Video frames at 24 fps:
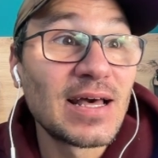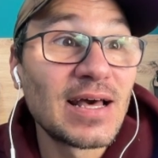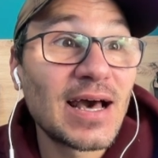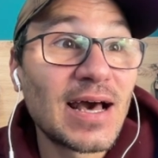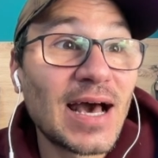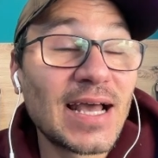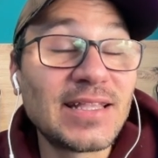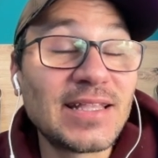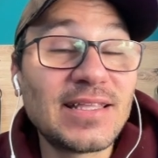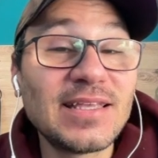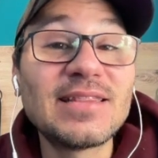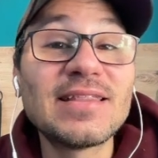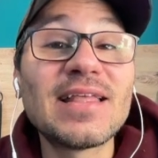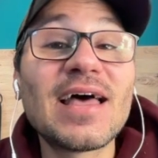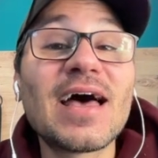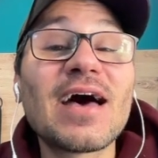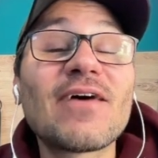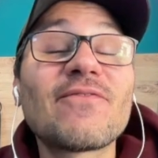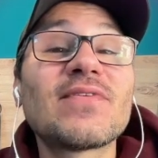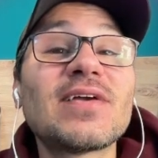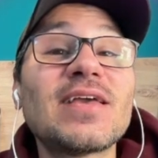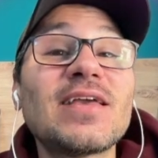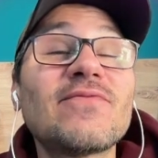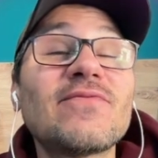I didn't
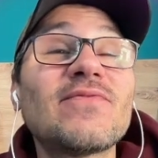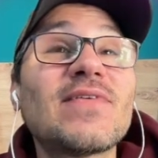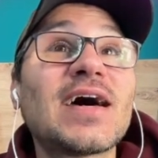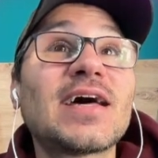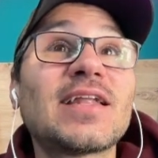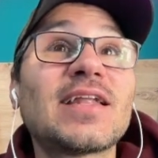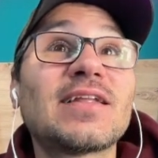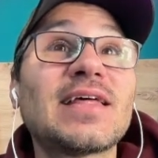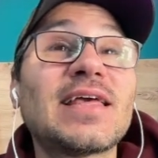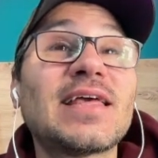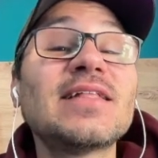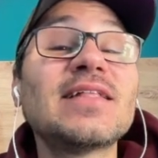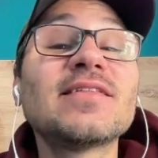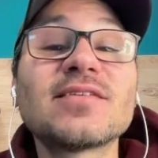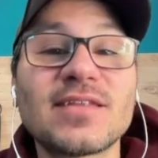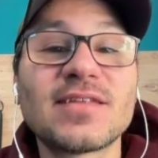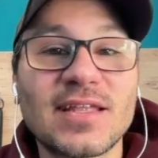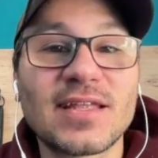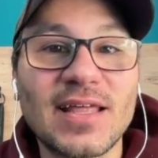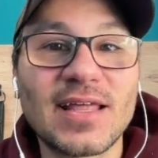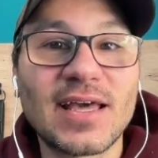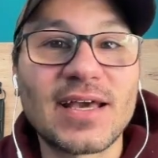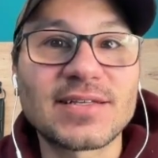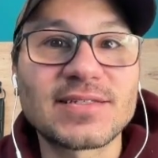have even had
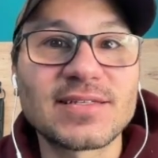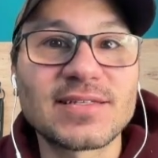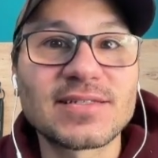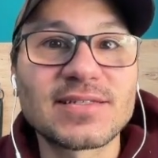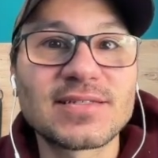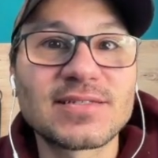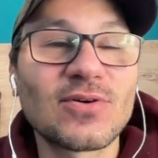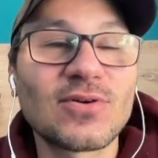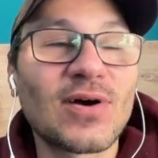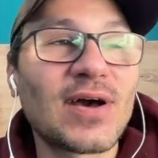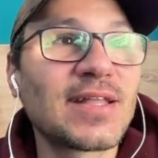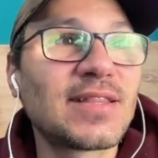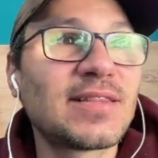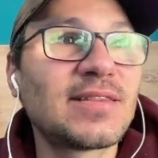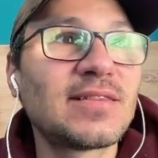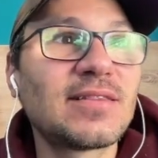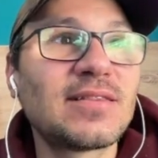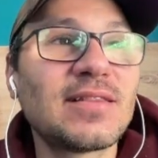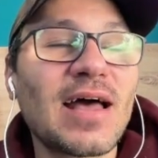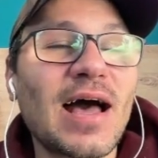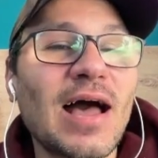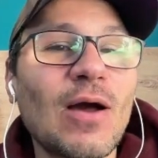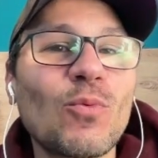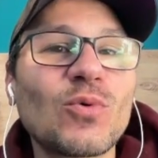internet access. So I
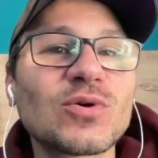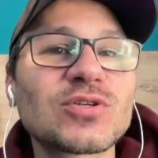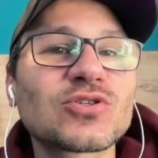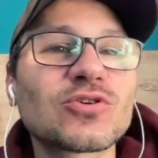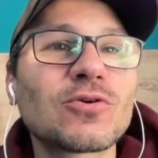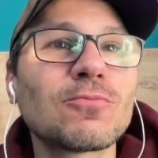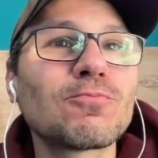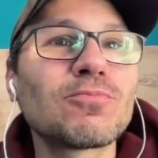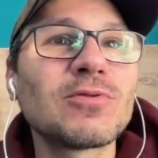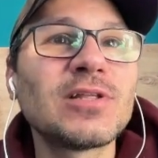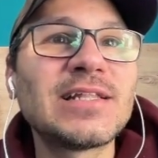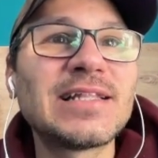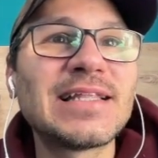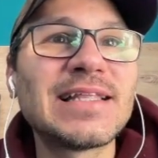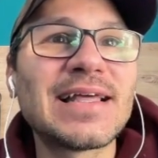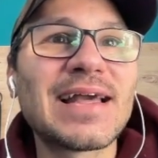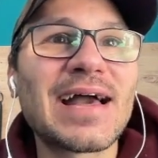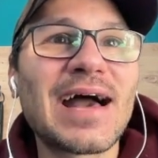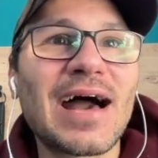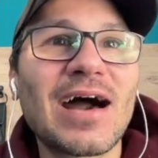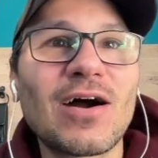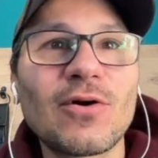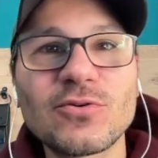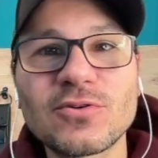was completely
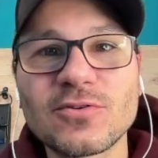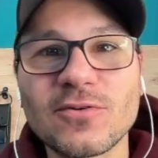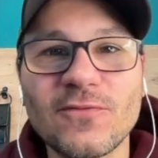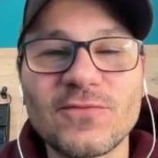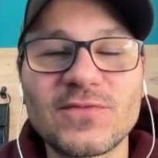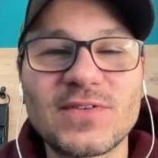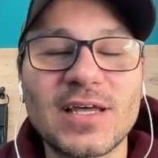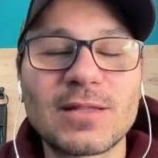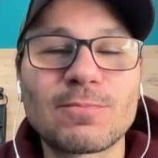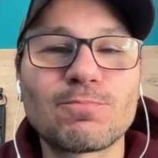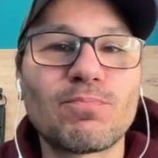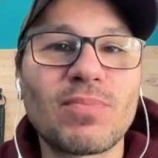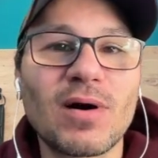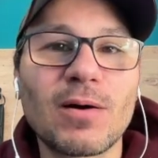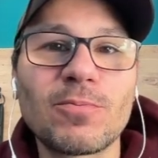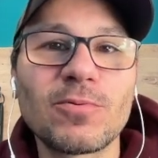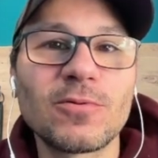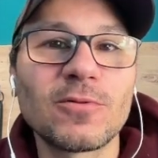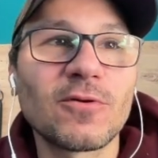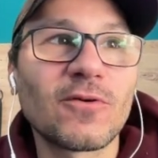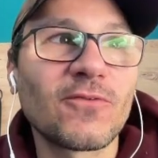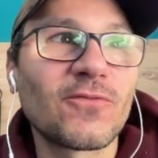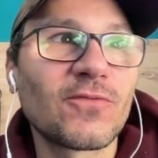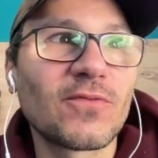out of that
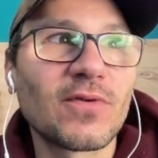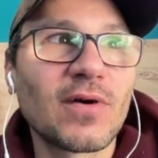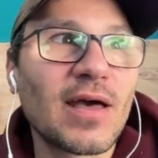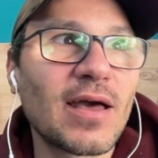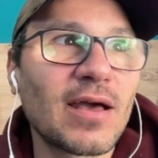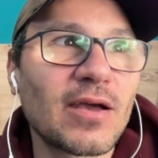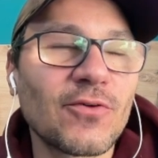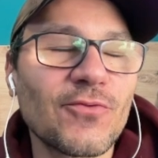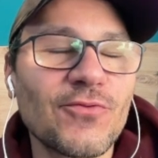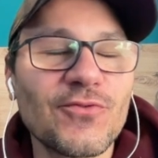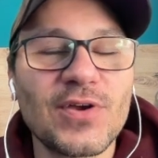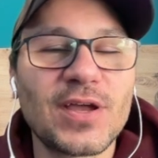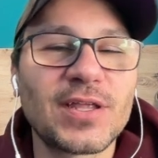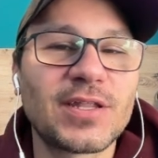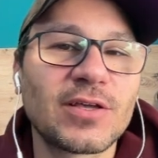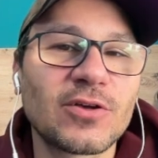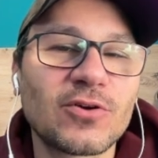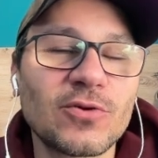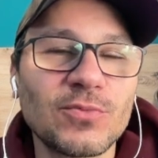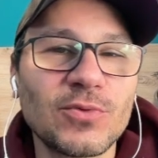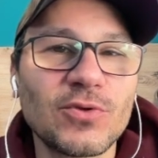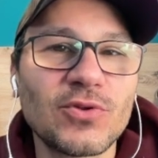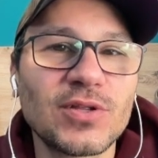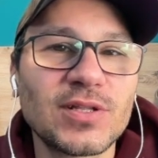bubble of creating
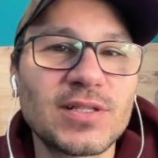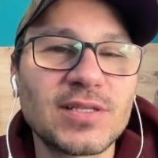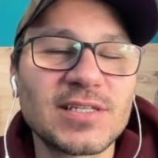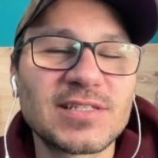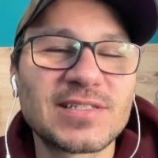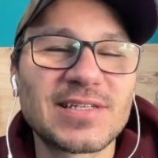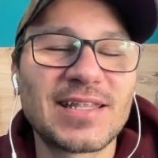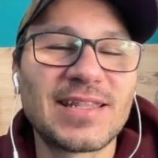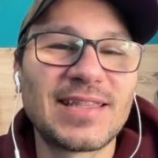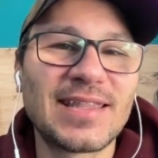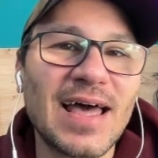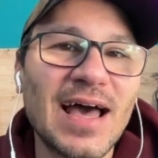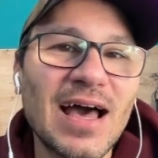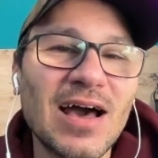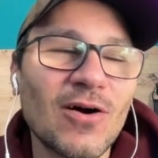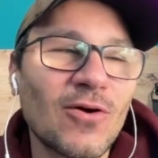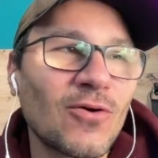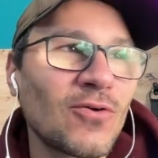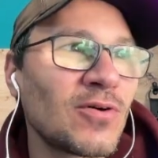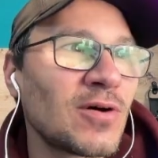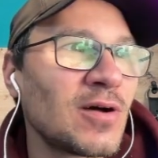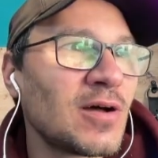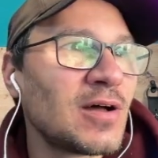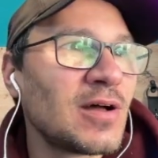communities. And
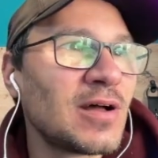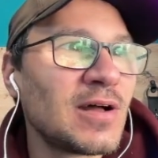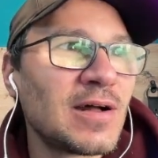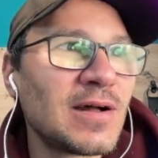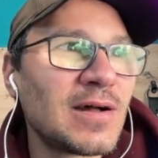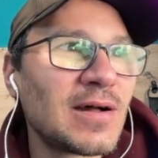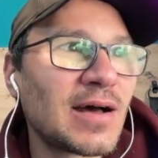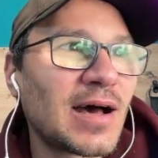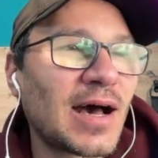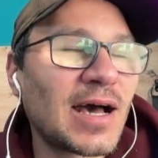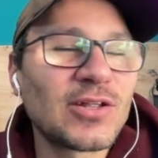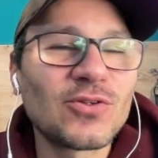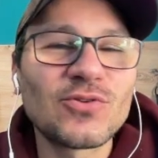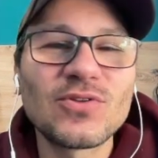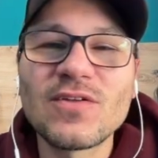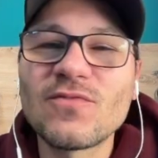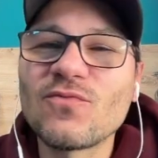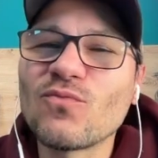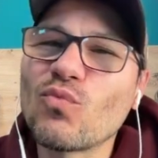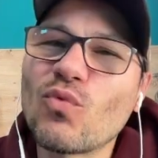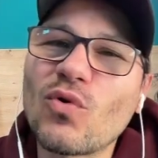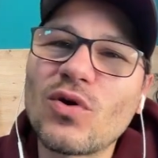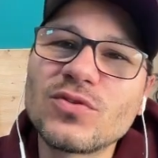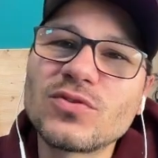now I don't
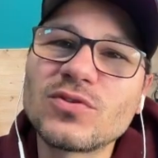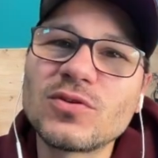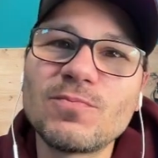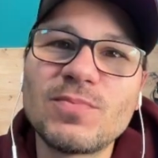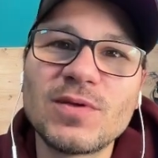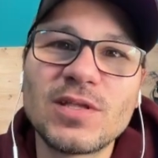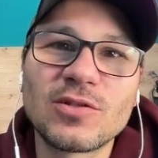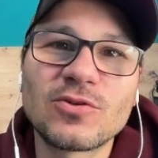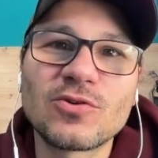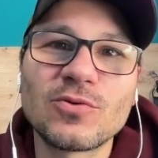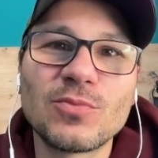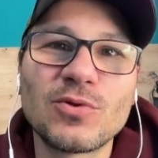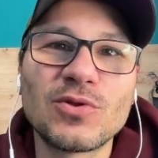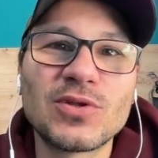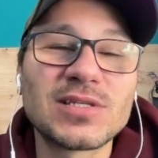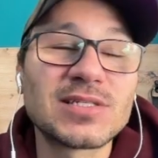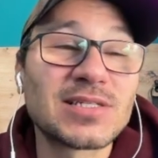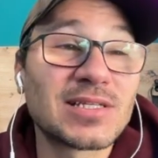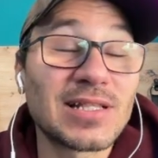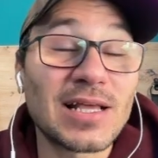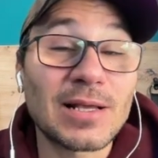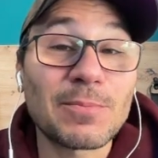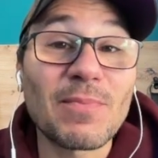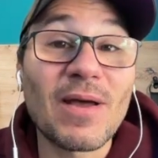even want to be in
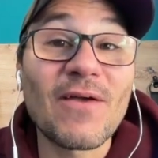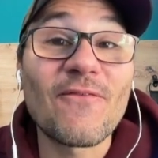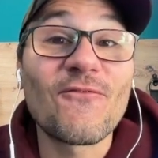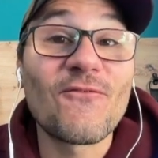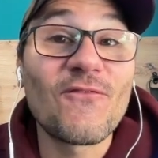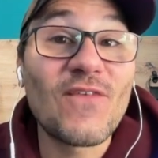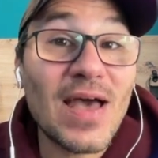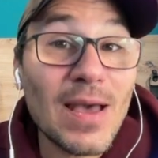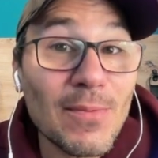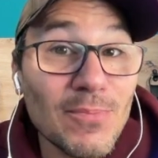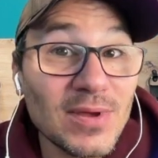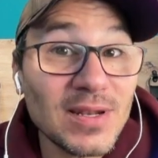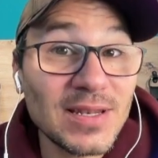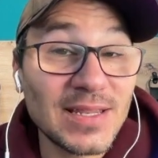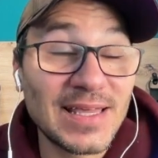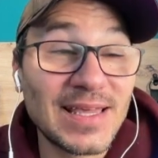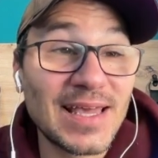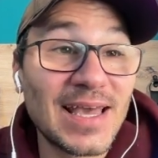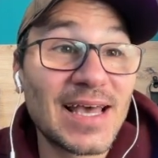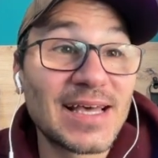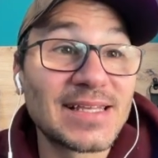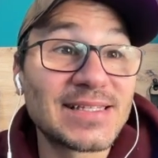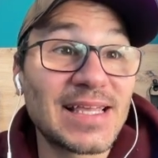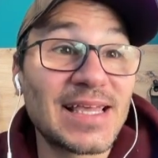communities. Like my family
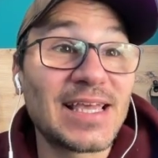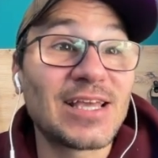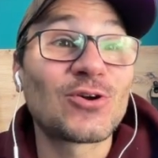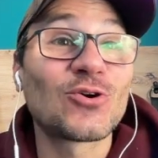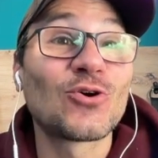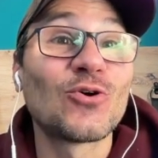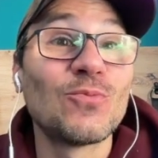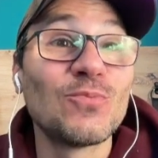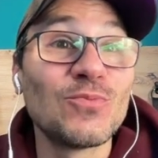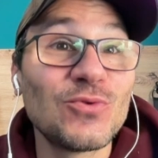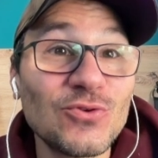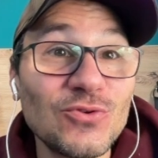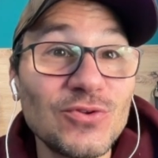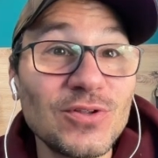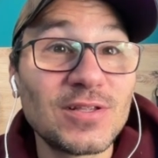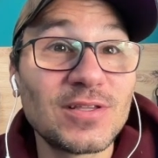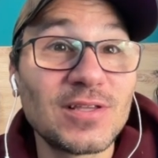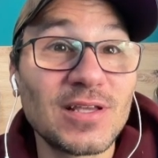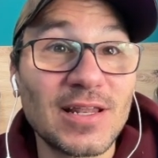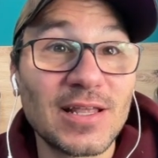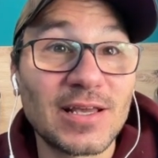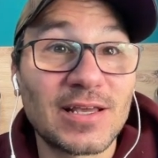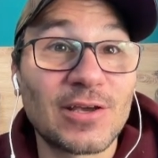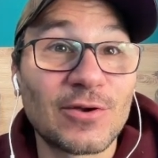has a
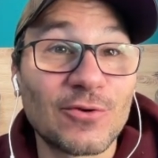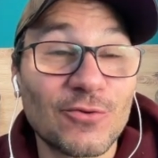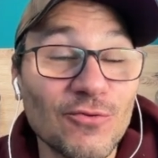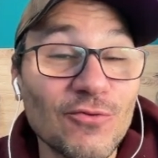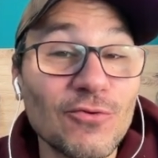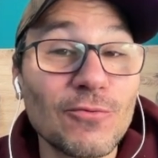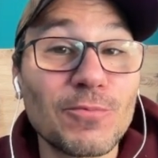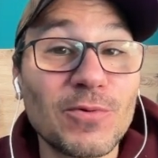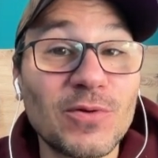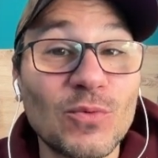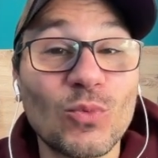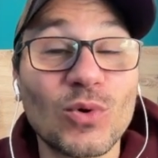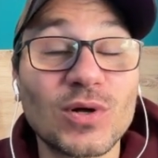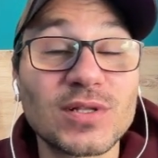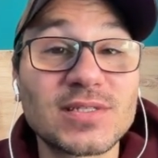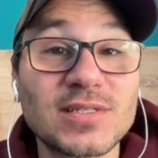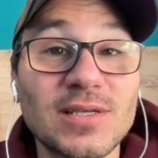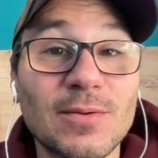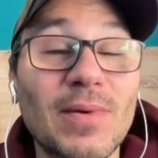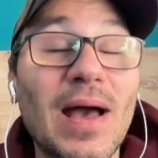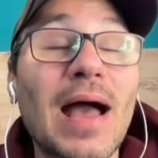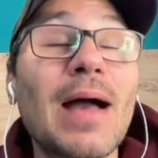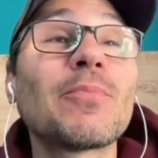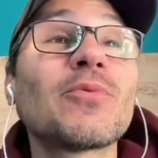community, like a group in
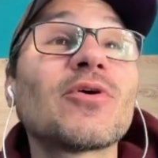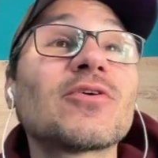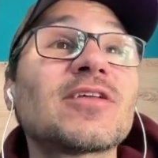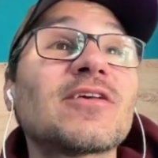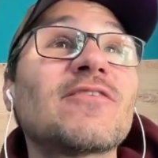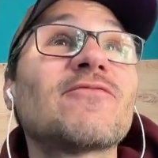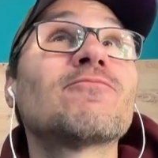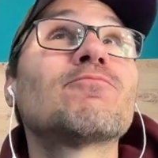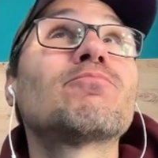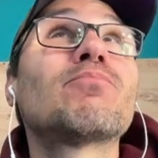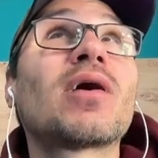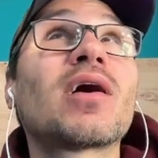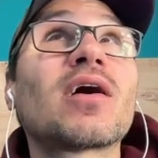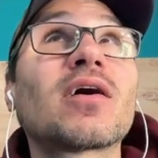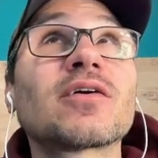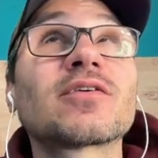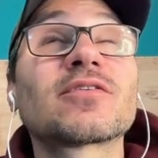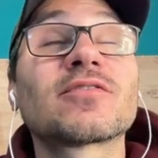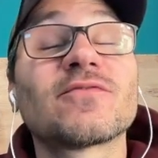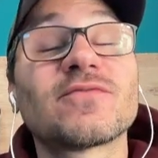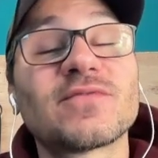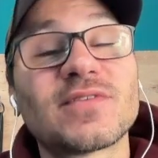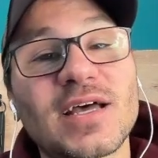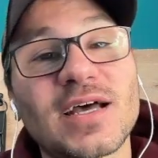WhatsApp. I'm not even part
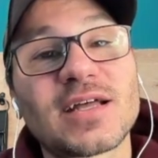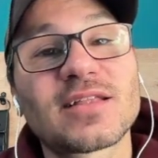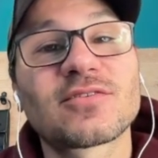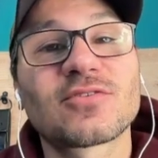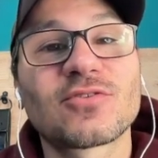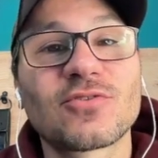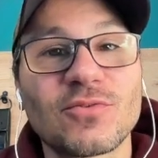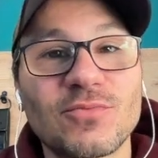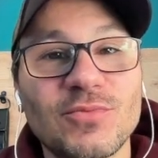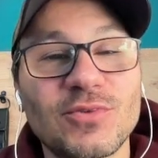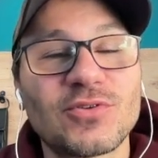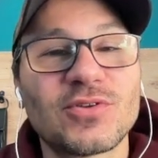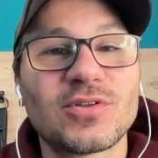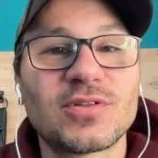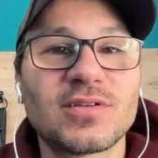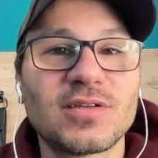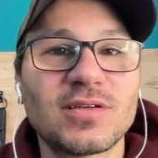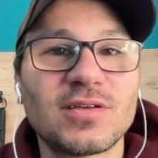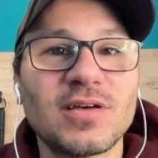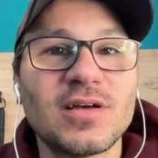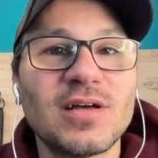of that community